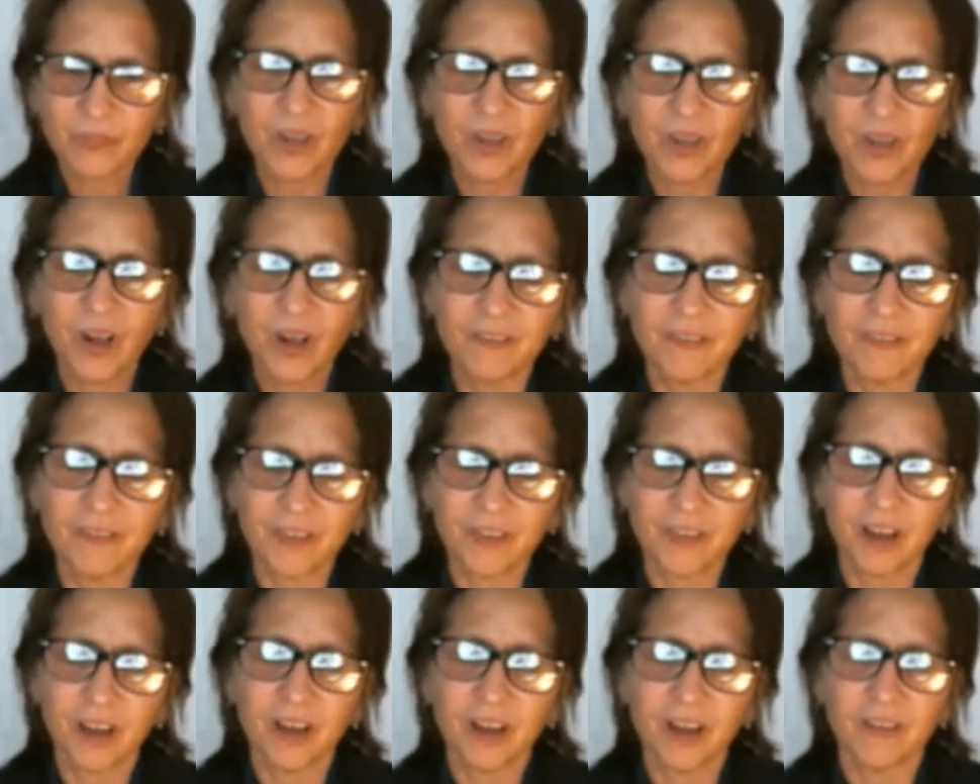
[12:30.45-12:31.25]
of
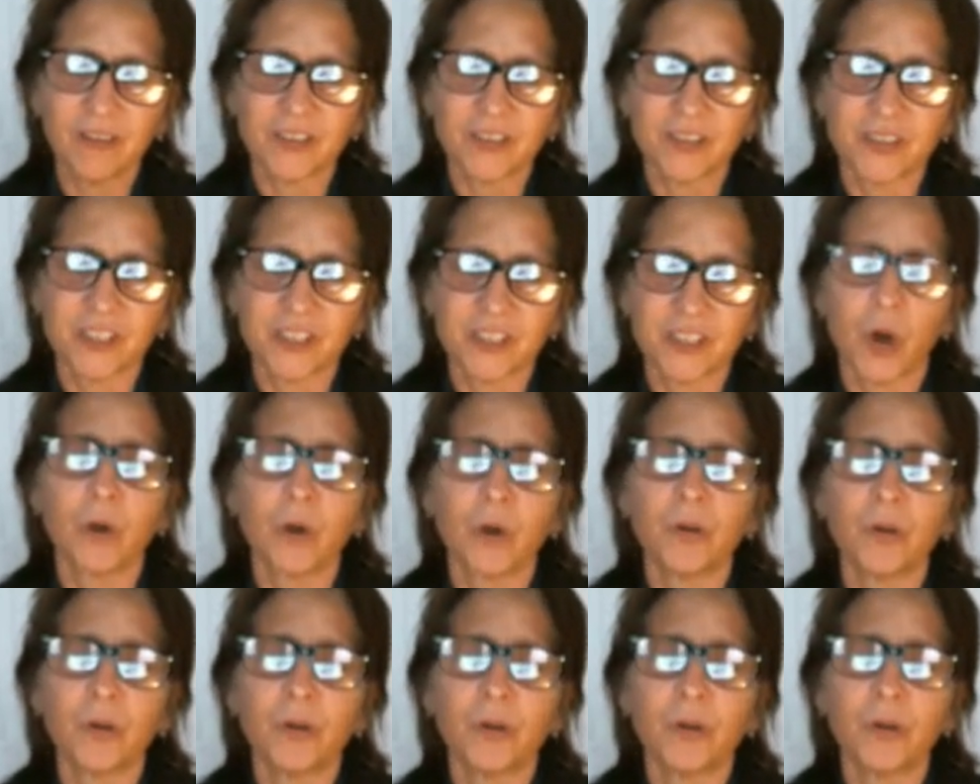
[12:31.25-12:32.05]
his
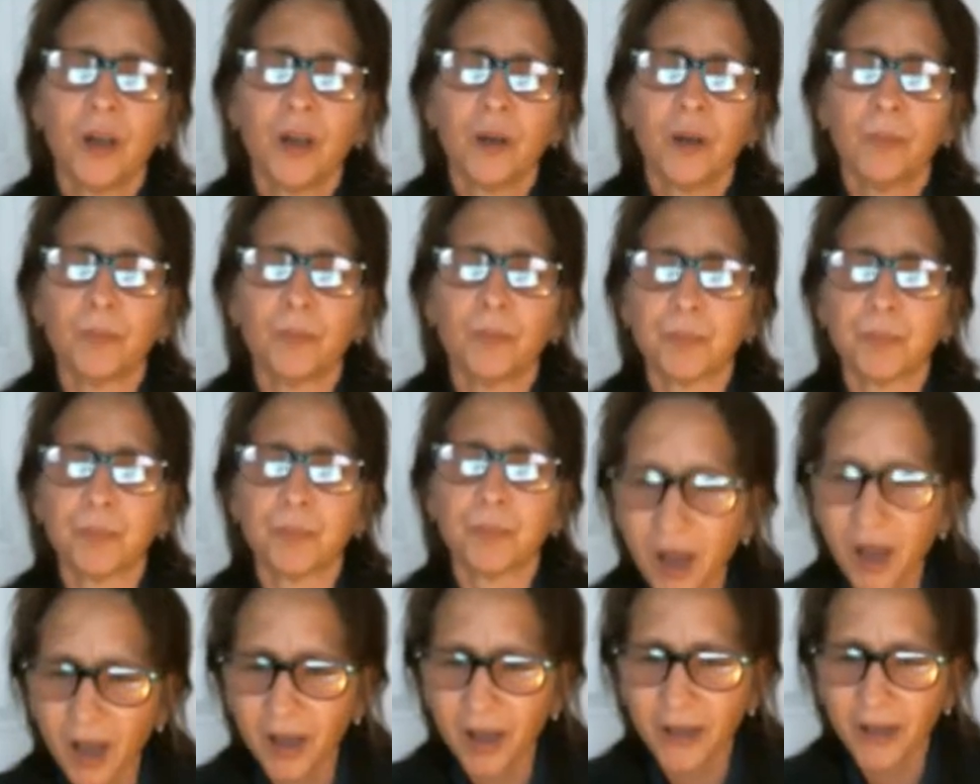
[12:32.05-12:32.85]
own
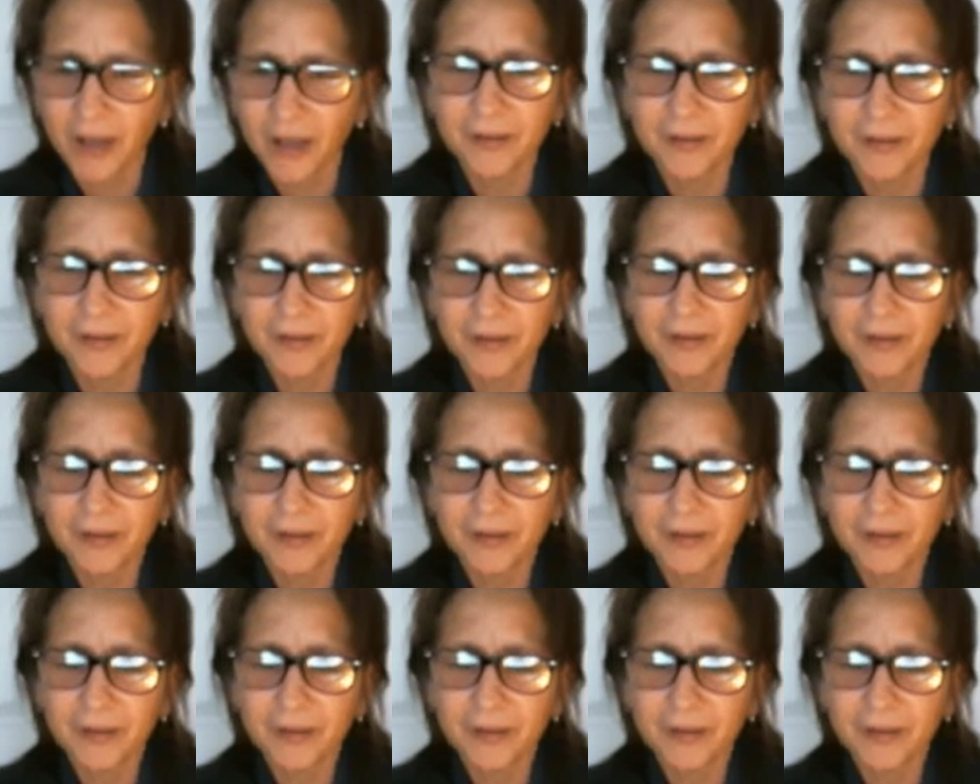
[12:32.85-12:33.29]
blood,